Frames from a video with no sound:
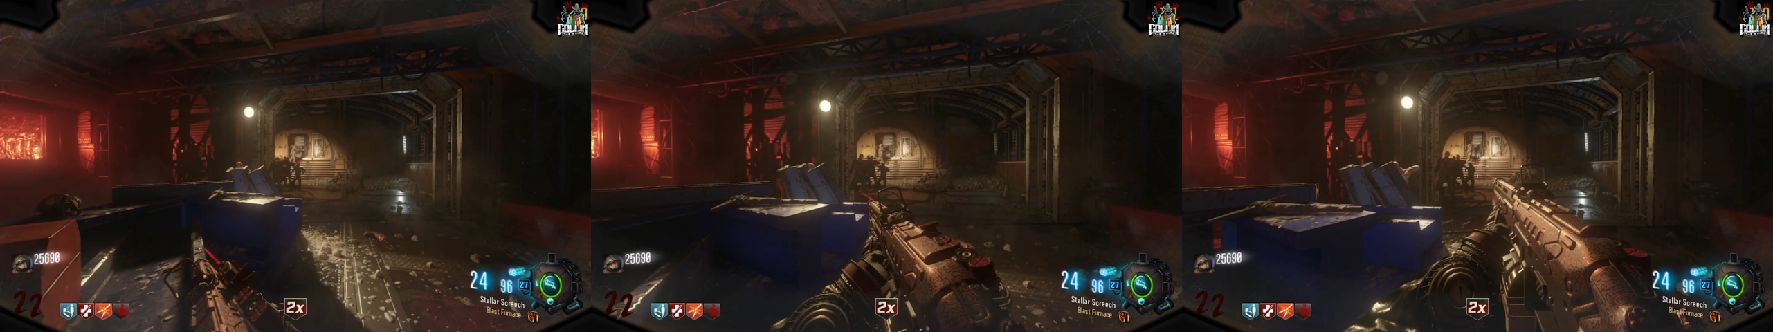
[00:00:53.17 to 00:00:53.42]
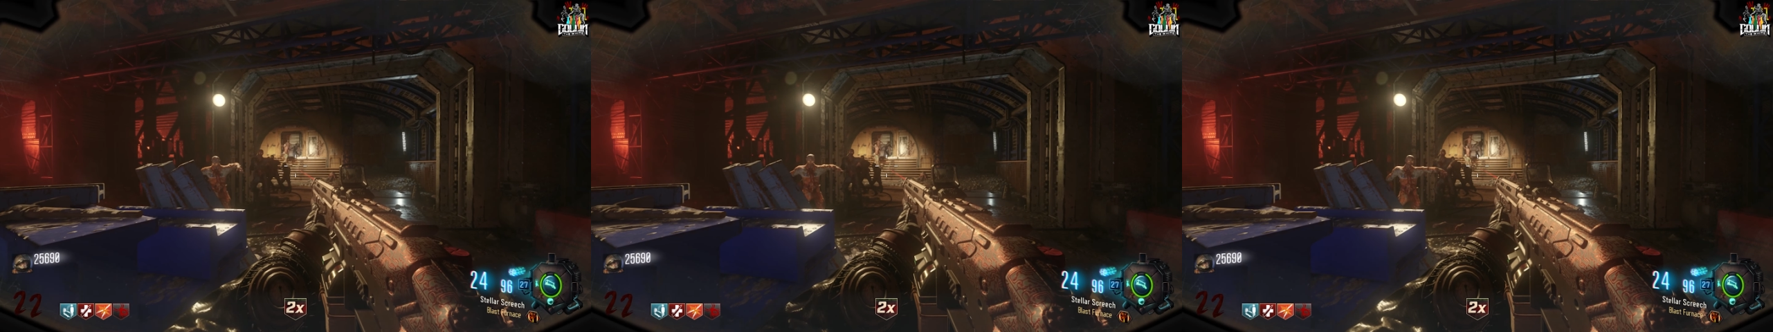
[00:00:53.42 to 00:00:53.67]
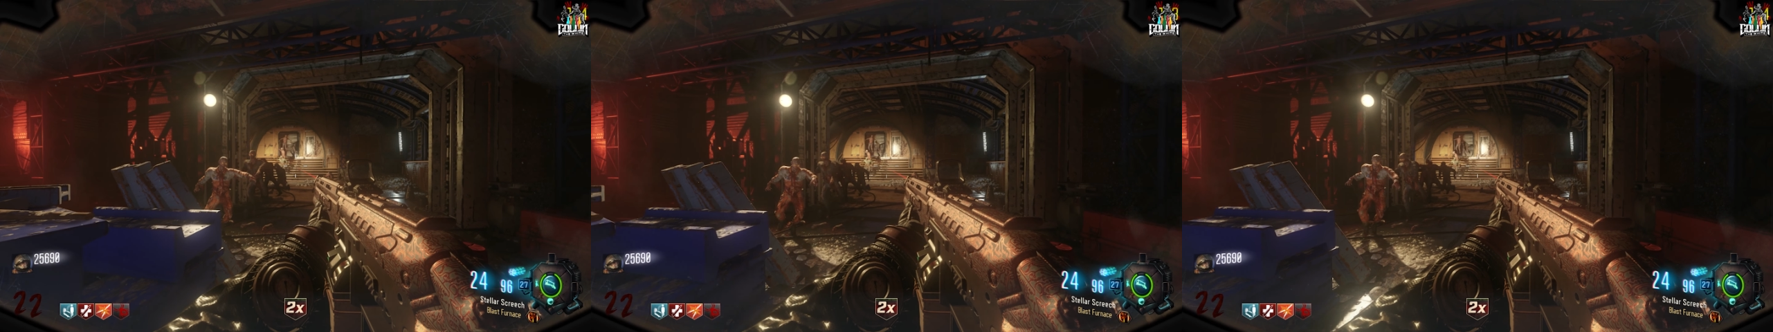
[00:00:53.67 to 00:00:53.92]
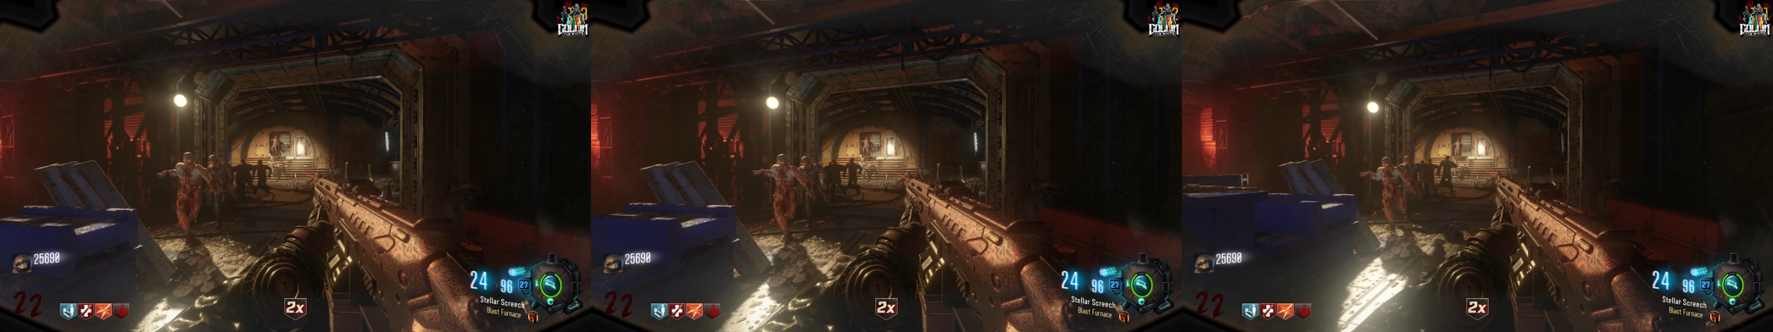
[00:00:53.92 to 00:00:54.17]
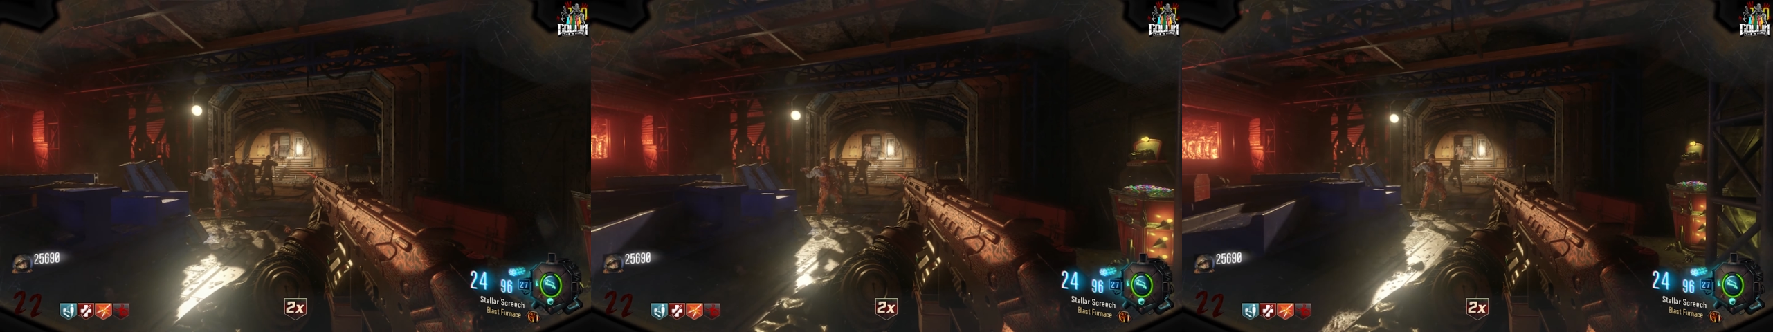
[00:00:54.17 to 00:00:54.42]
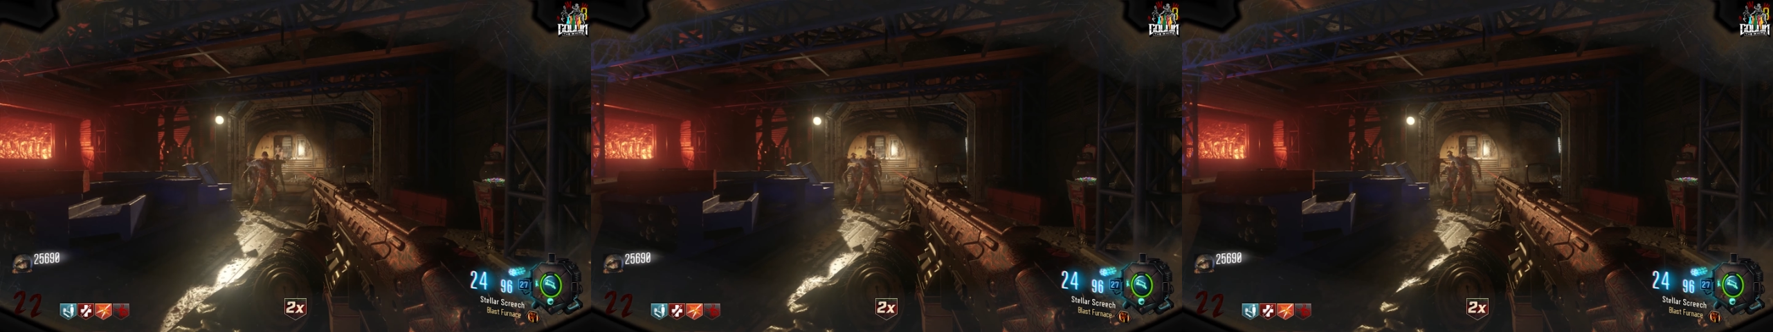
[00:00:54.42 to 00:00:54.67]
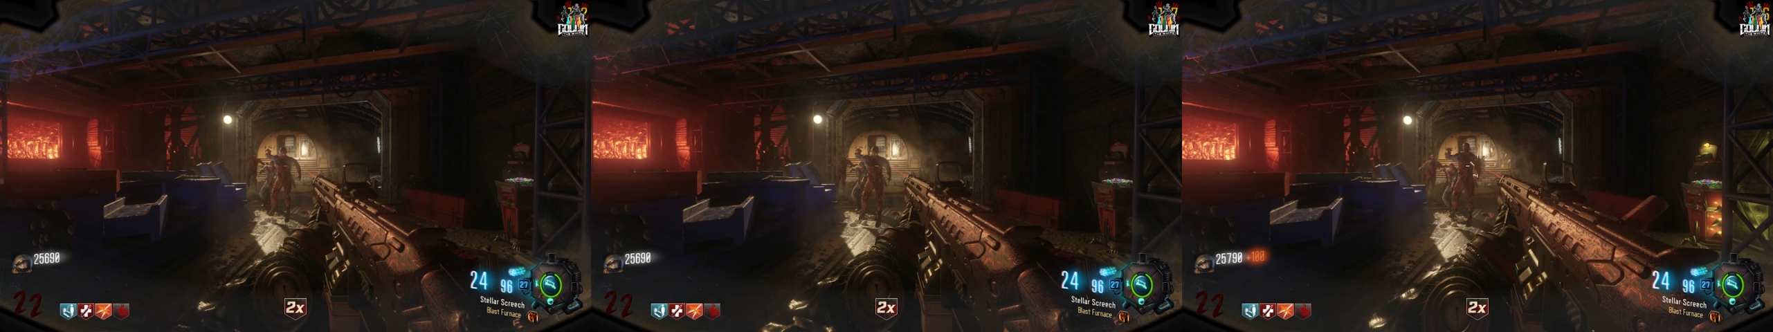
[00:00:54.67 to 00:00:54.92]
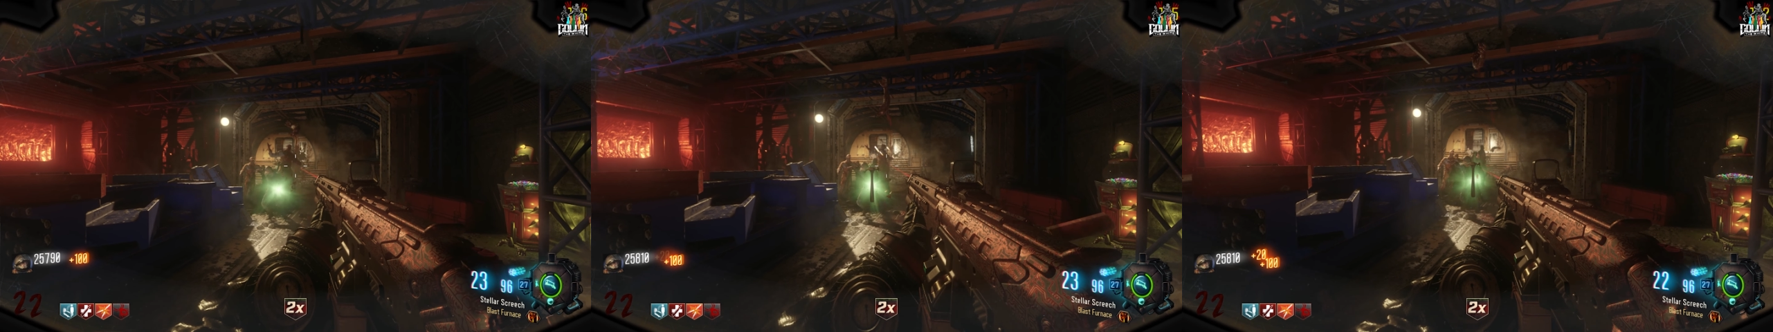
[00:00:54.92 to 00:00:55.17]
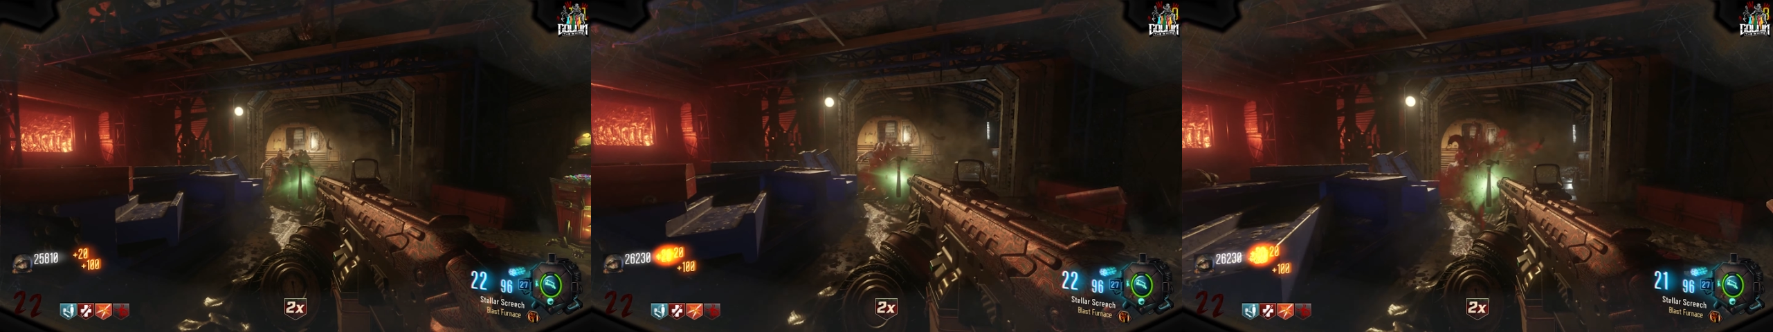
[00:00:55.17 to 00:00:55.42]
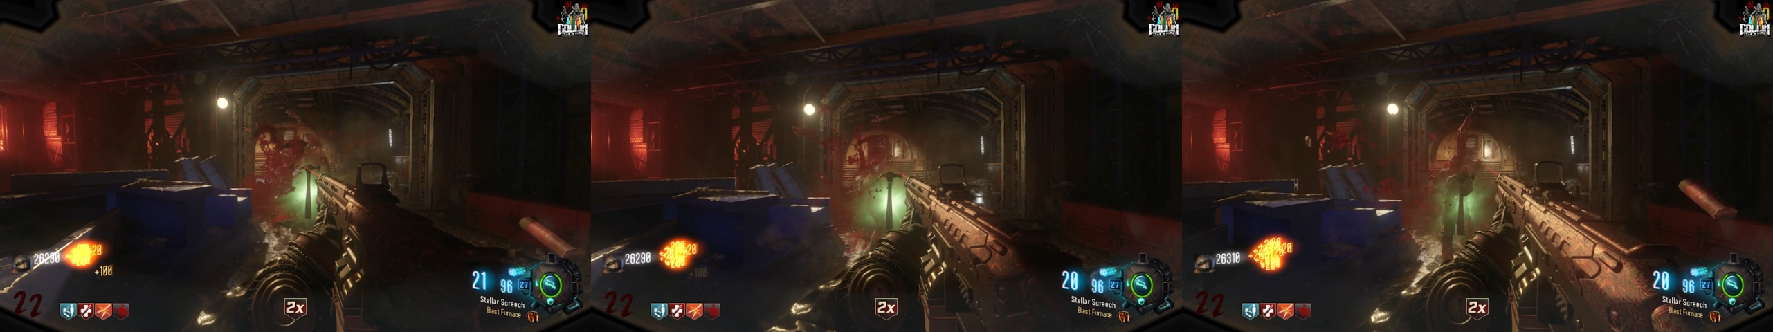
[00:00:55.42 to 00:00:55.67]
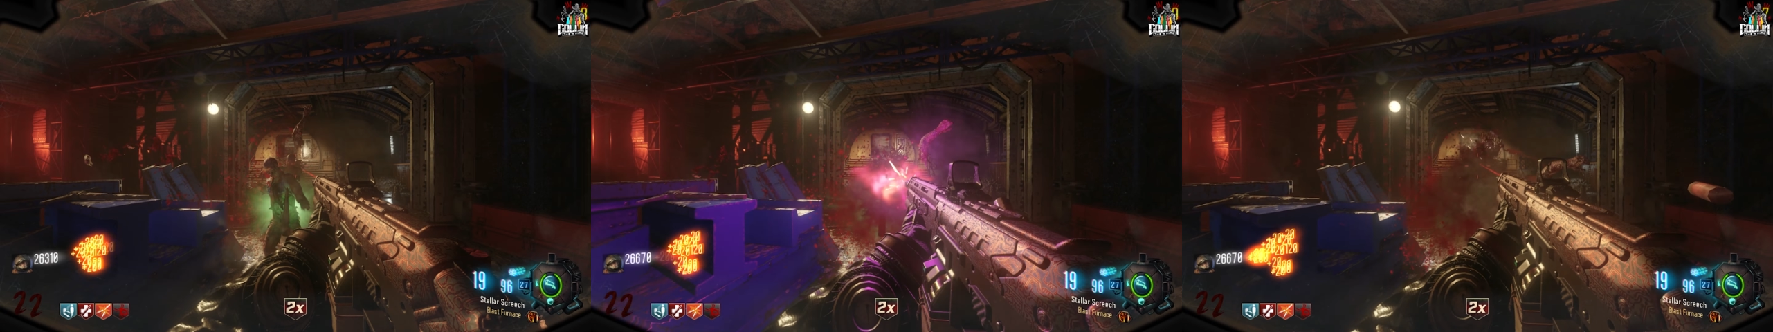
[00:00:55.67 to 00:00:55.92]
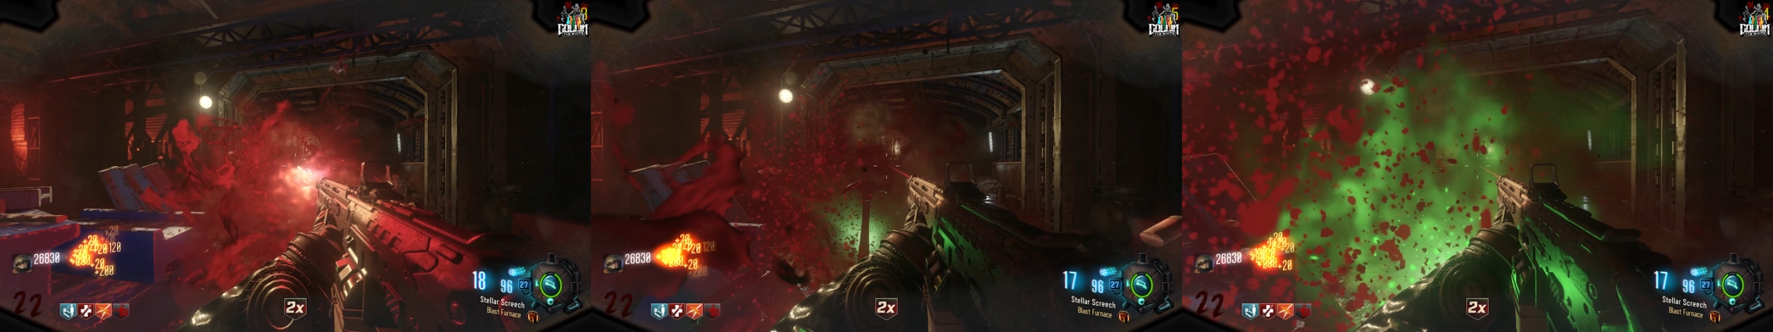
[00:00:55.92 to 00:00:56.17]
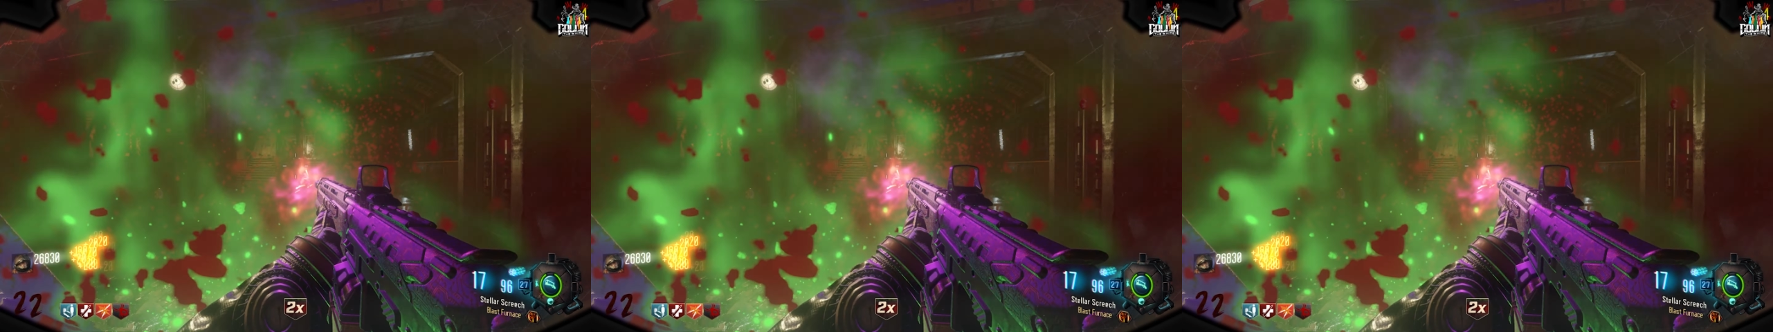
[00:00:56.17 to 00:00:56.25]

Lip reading: [unreadable: no face in view]